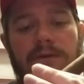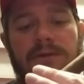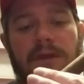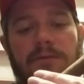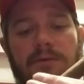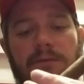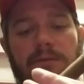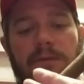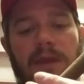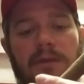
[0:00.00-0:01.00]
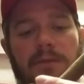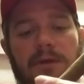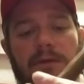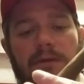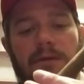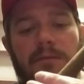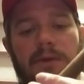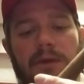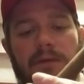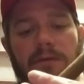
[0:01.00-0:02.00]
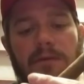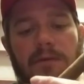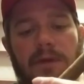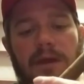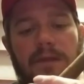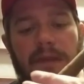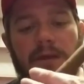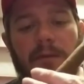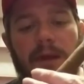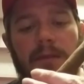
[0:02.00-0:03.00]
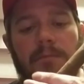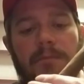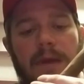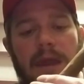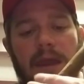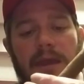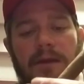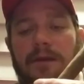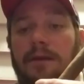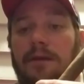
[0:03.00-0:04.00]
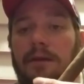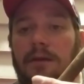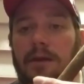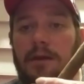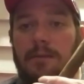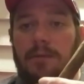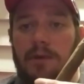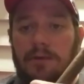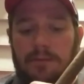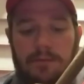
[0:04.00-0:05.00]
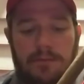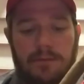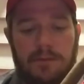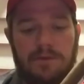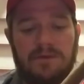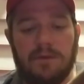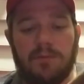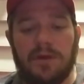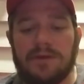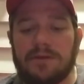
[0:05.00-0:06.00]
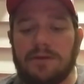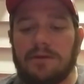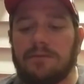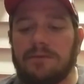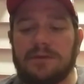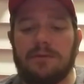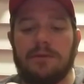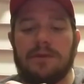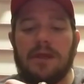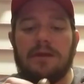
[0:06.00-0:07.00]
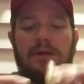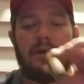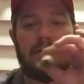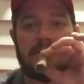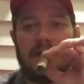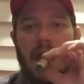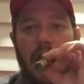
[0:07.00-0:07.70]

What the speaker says: Except maybe a little bit right there by the band. But just a little press on it. We'll see what that does.